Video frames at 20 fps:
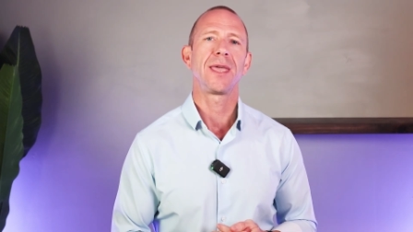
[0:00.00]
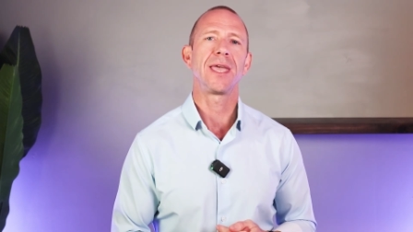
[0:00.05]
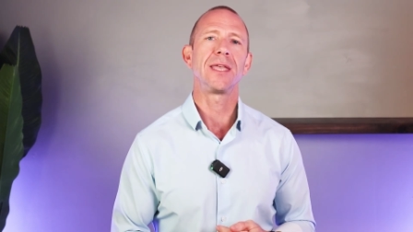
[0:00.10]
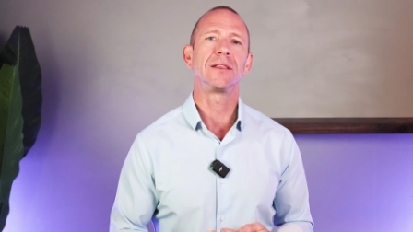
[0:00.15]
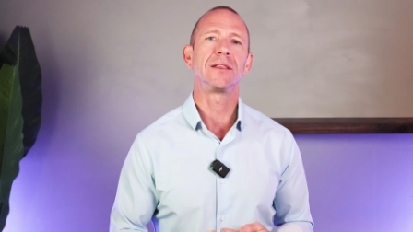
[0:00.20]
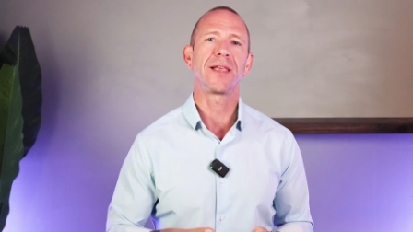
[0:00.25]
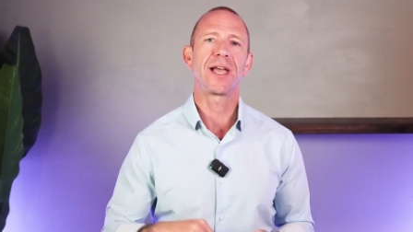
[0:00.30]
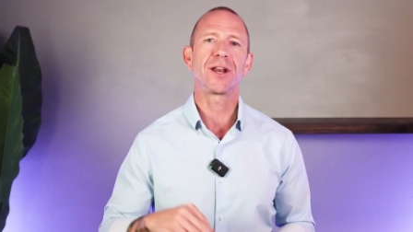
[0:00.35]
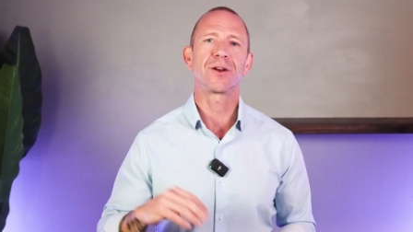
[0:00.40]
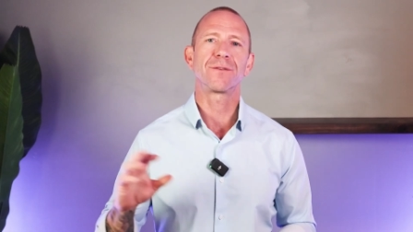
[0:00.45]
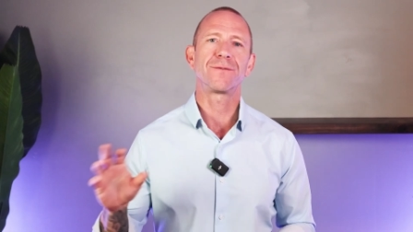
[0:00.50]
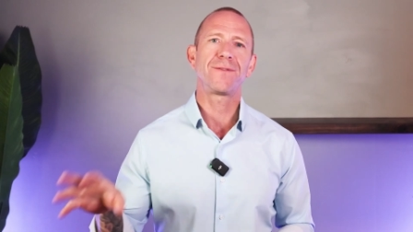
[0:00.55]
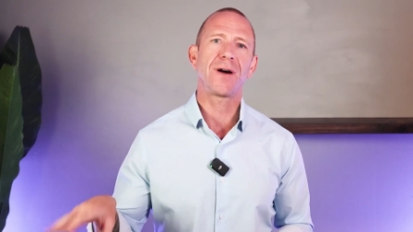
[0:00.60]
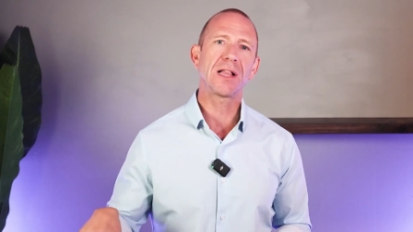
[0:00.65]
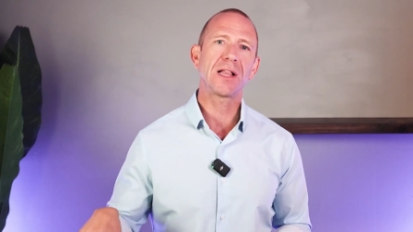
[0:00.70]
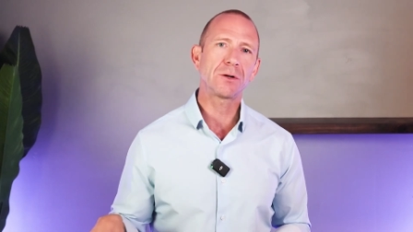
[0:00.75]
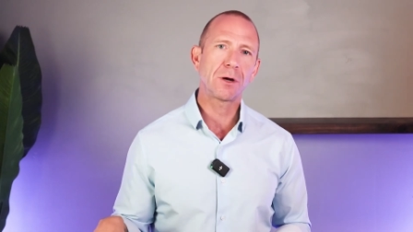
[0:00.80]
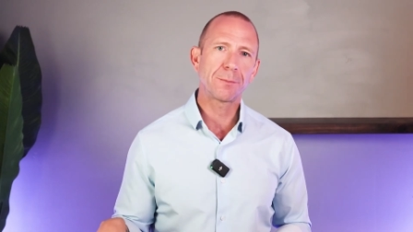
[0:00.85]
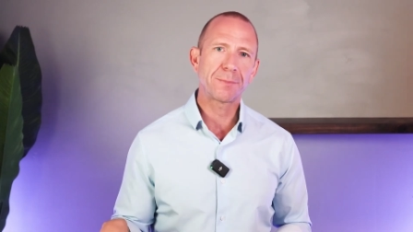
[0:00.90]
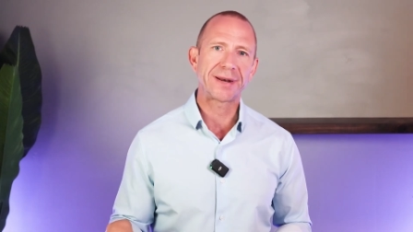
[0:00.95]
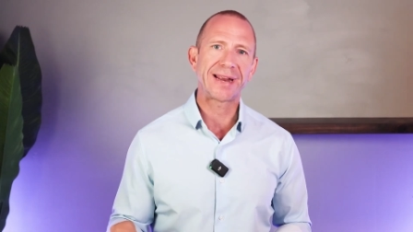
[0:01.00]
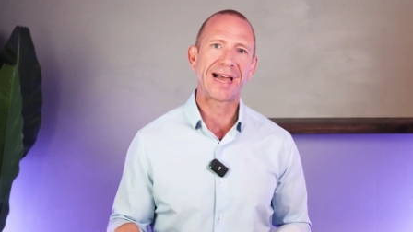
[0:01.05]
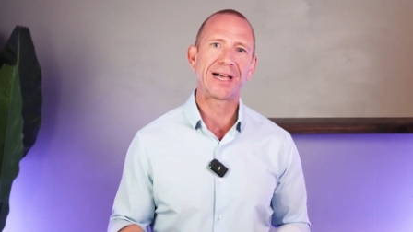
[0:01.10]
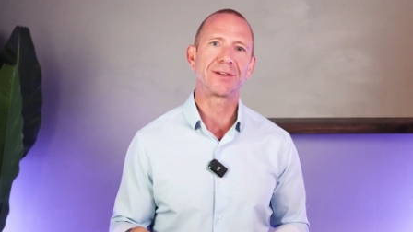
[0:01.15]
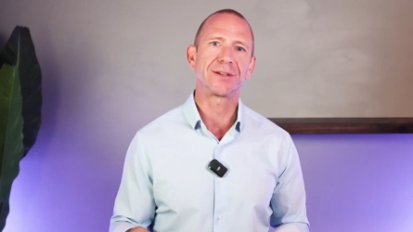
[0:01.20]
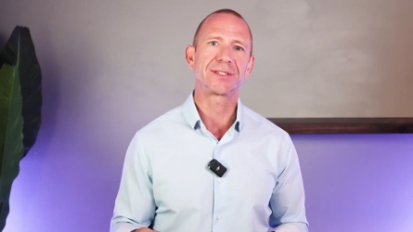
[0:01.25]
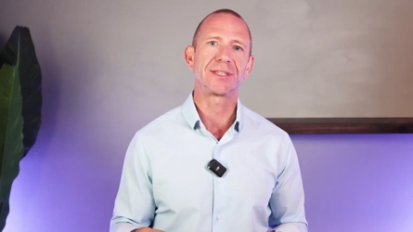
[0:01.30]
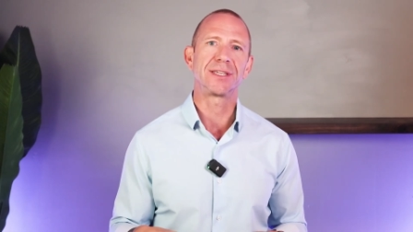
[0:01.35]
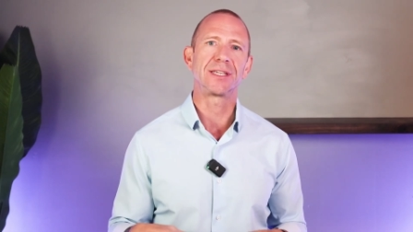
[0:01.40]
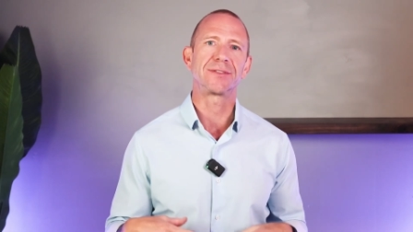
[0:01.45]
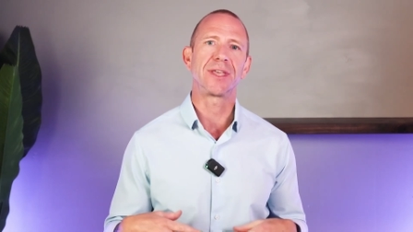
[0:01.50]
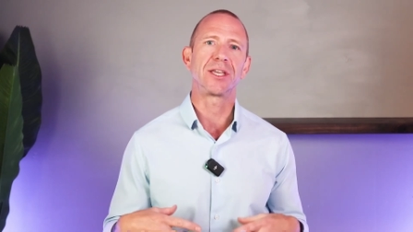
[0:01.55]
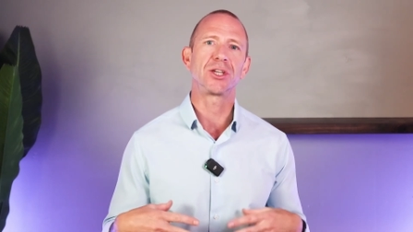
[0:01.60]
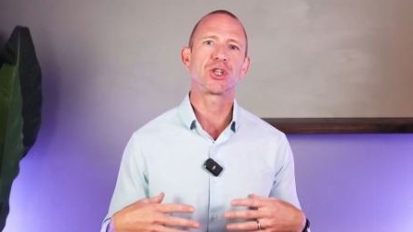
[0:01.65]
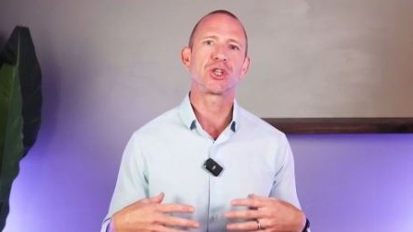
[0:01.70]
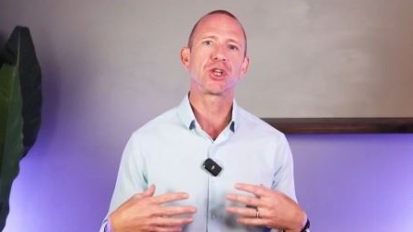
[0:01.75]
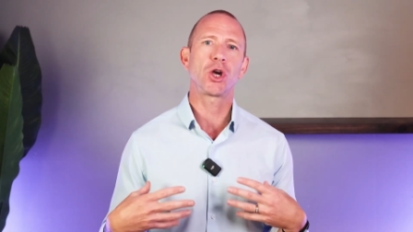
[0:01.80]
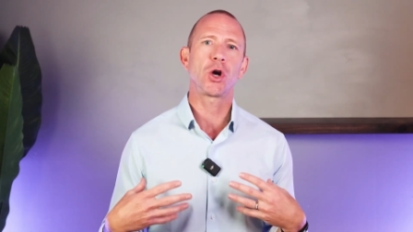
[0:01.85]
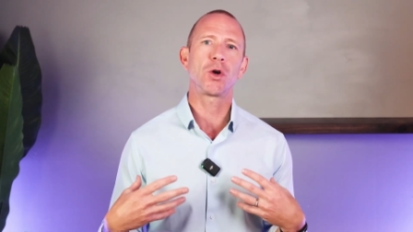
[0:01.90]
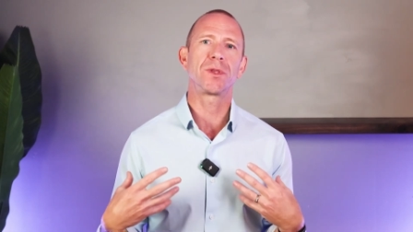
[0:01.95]
In later follow-up analyses, they
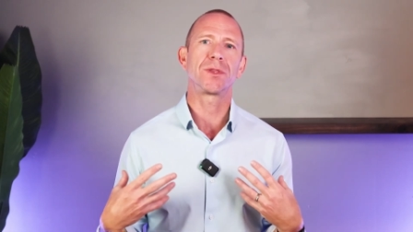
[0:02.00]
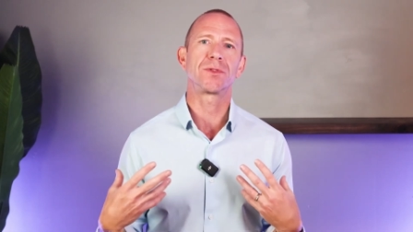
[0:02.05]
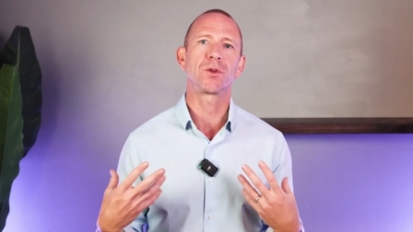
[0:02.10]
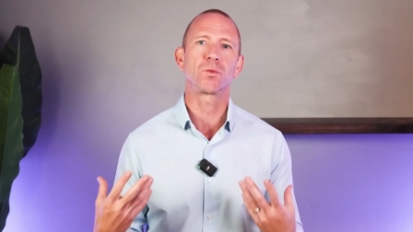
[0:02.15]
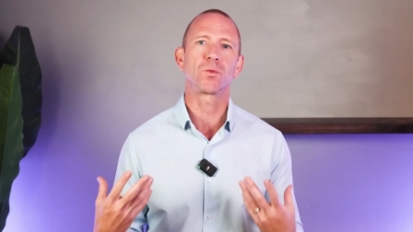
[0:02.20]
showed that